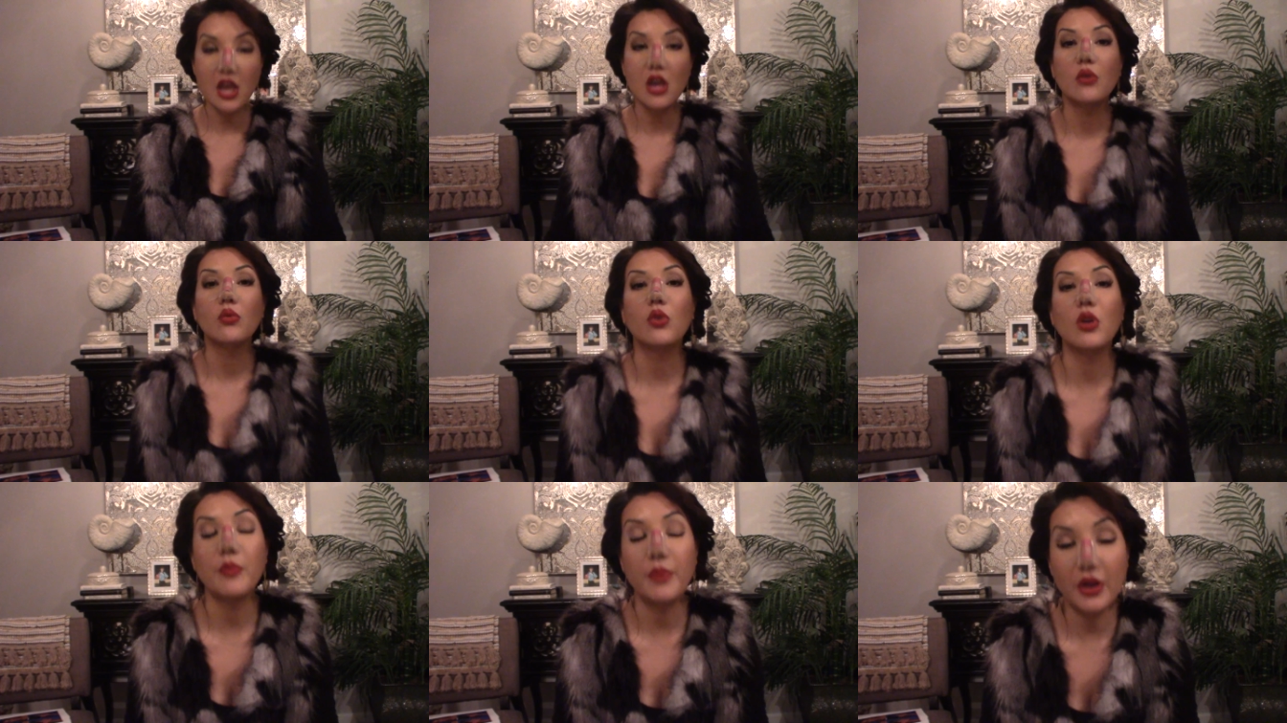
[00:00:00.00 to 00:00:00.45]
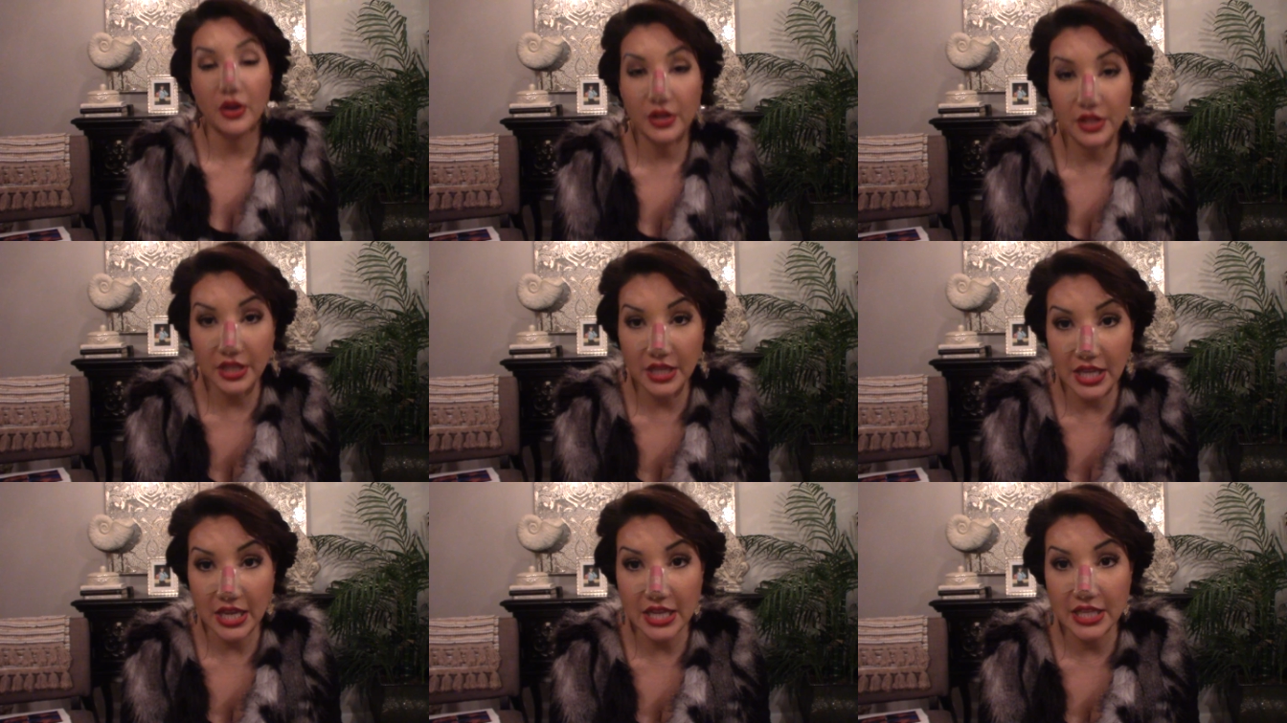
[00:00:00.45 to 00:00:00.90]
Well,
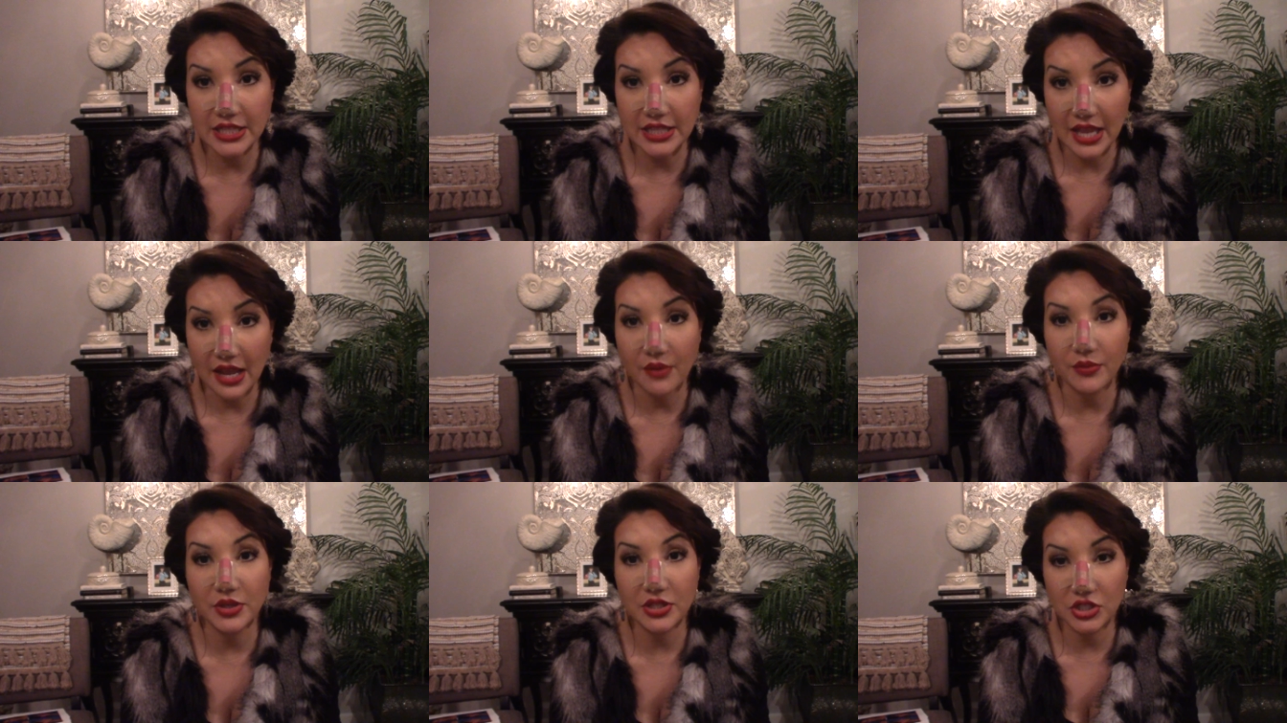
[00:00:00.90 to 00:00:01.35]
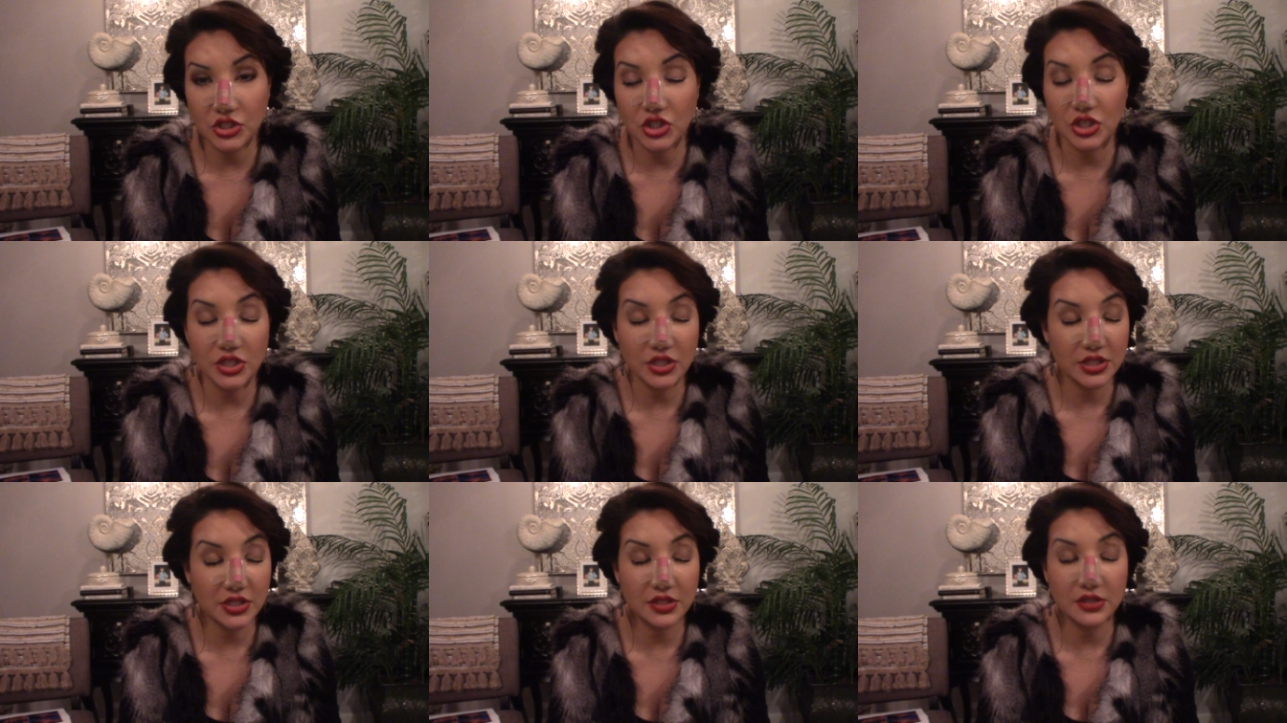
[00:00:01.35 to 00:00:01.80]
apparently that was
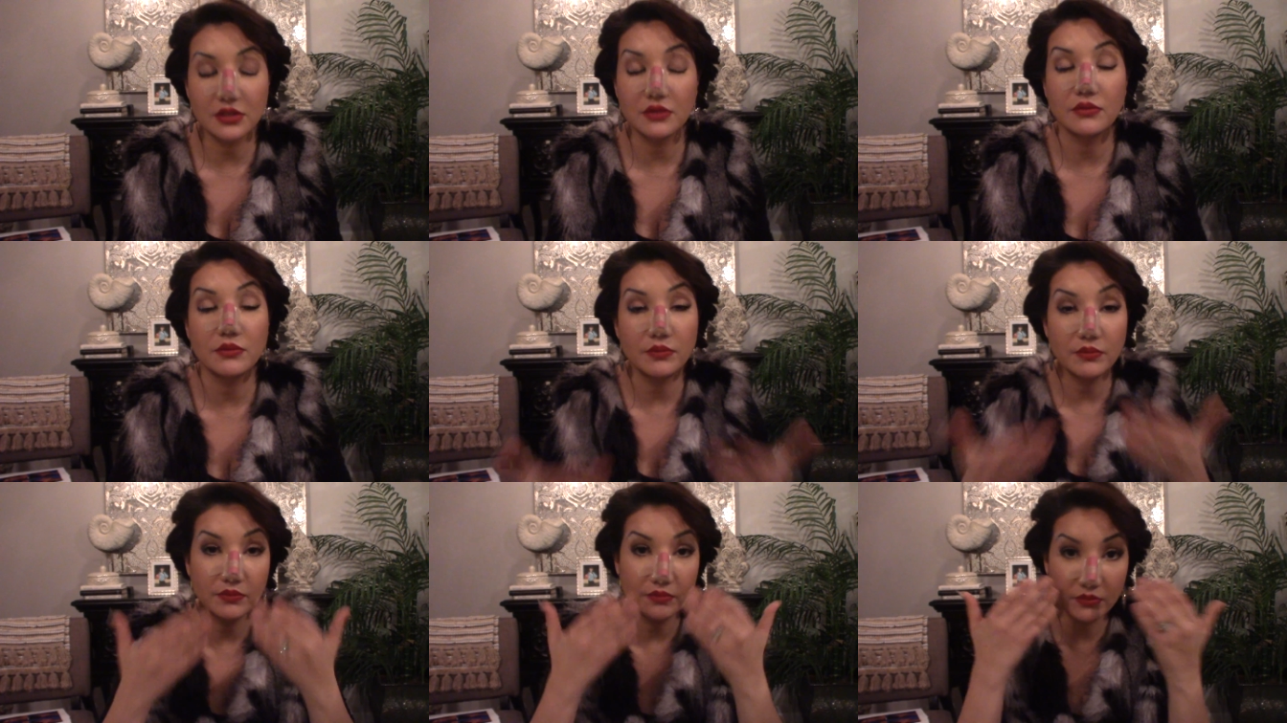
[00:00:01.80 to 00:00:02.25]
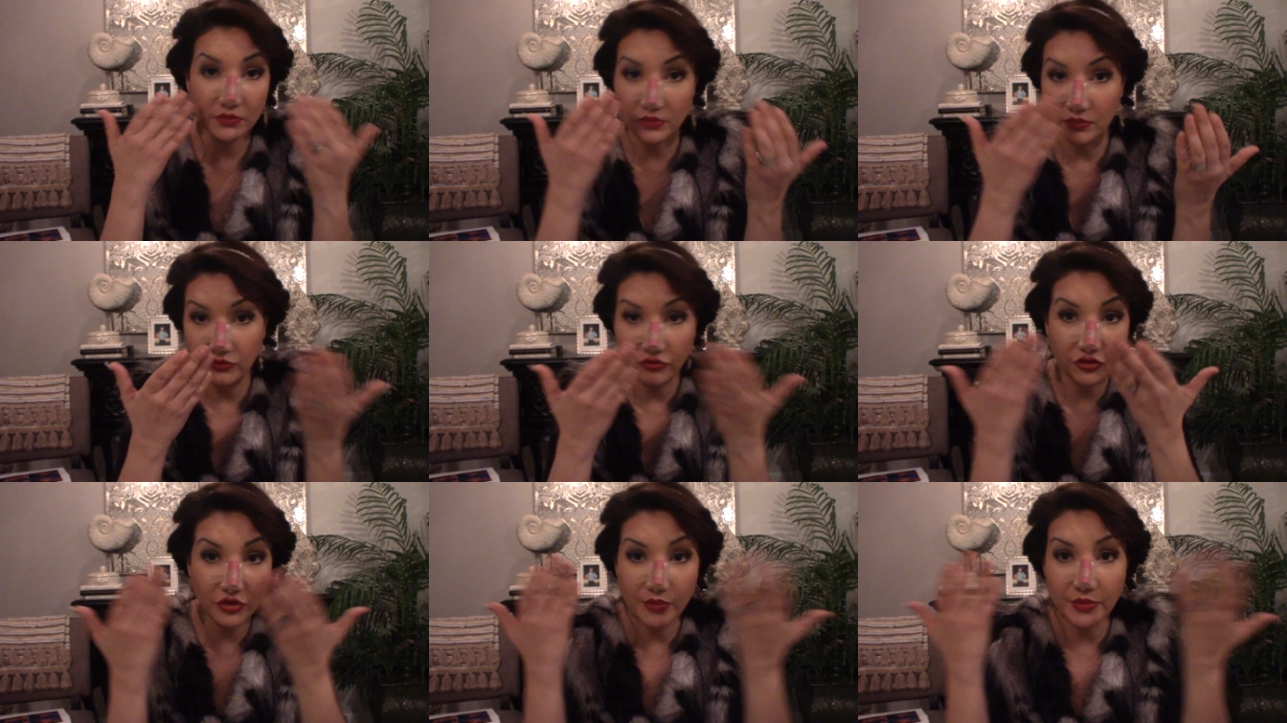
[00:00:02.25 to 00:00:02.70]
just
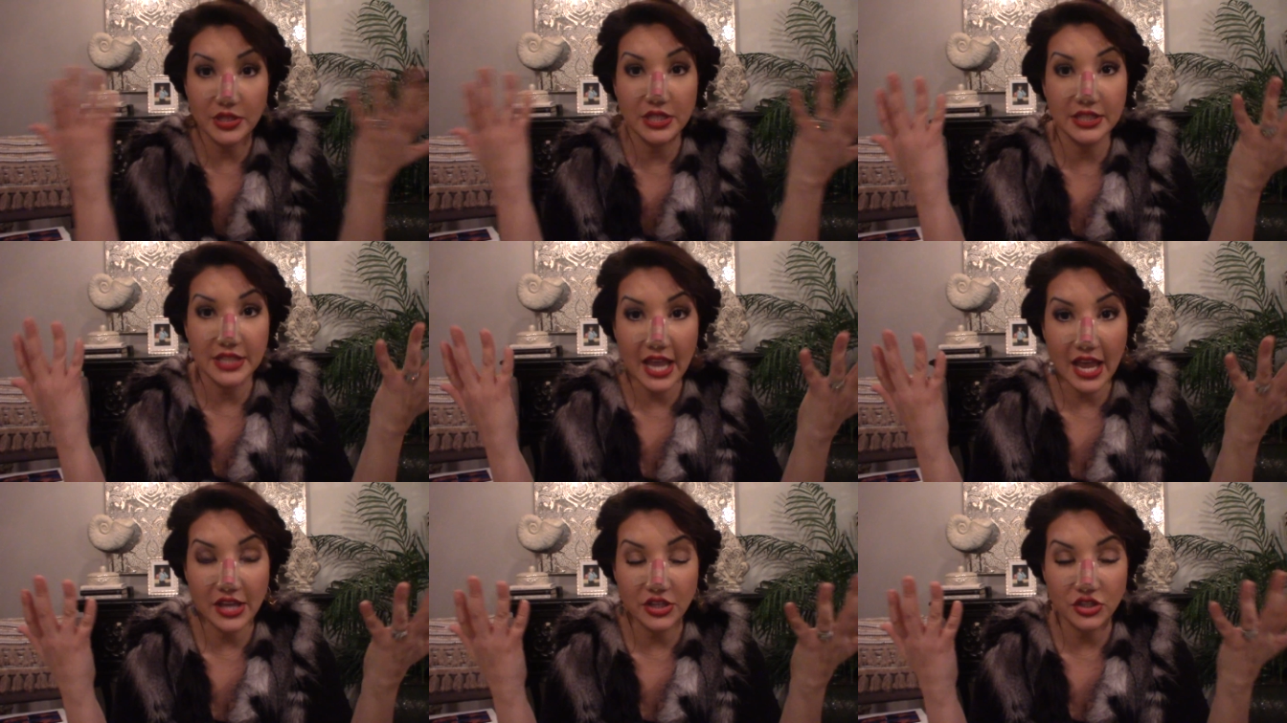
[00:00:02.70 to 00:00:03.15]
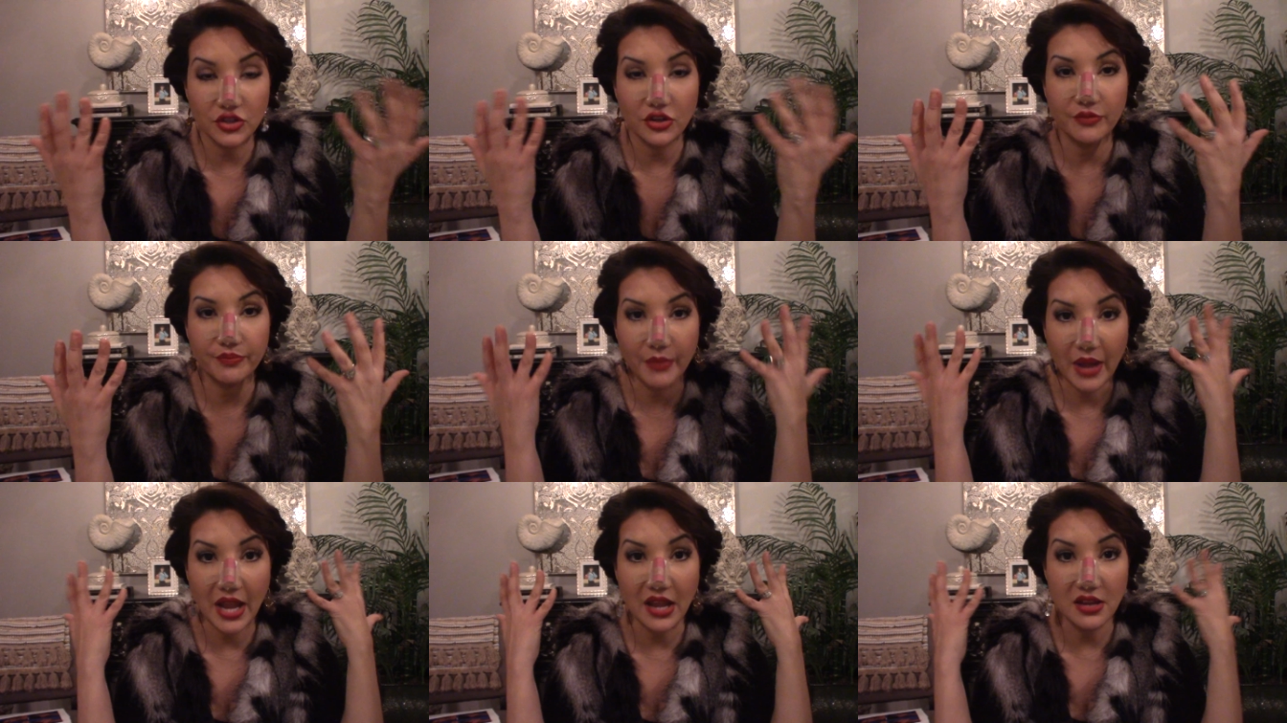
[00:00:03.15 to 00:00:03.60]
from the disaster of
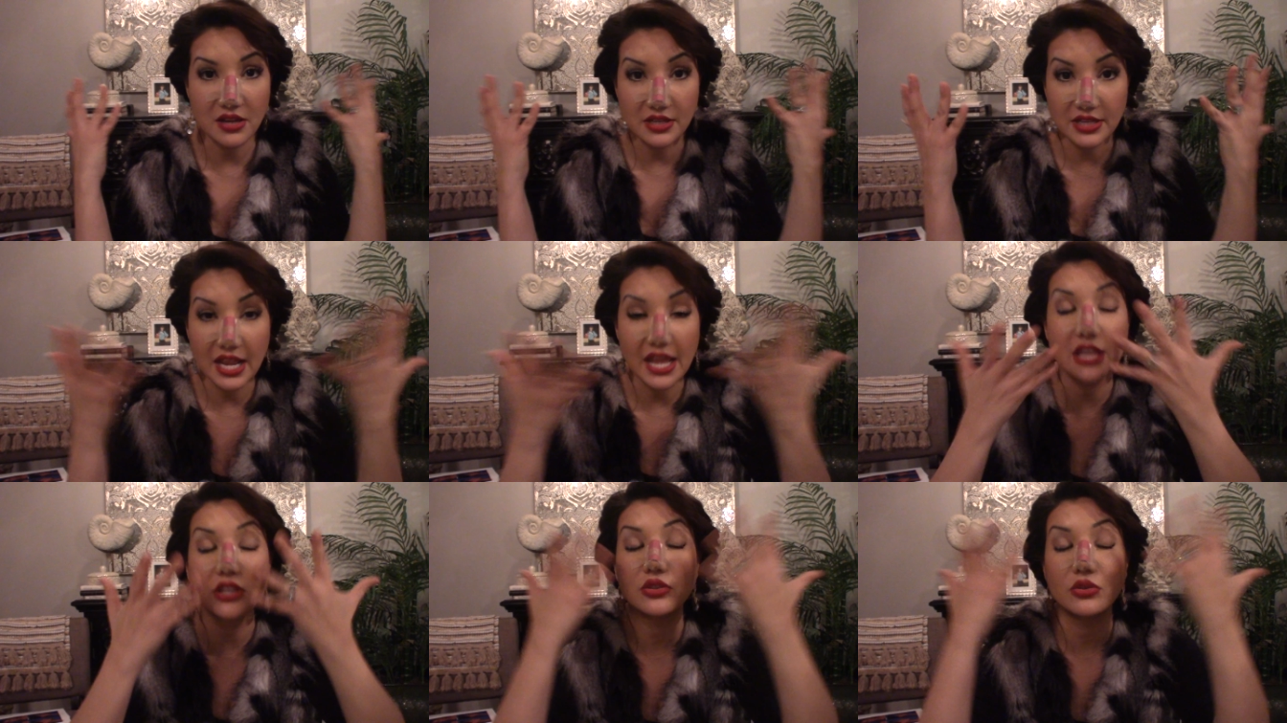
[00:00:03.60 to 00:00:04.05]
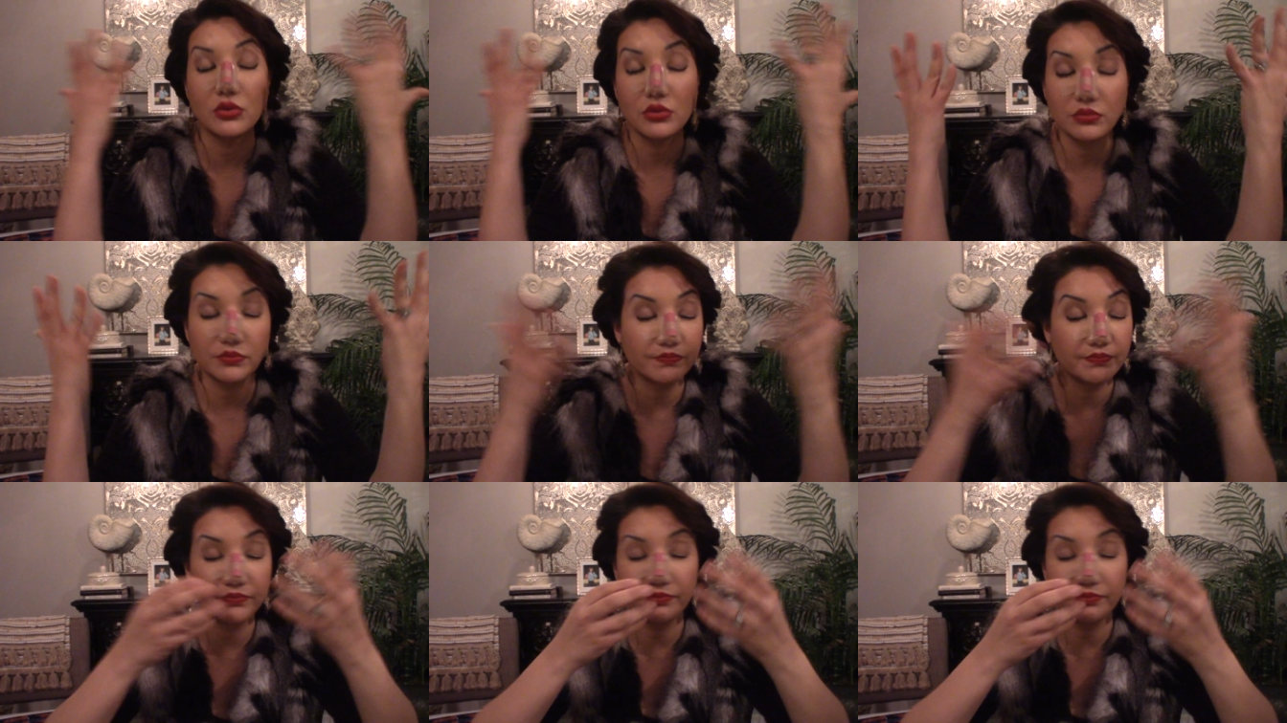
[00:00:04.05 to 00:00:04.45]
my nasal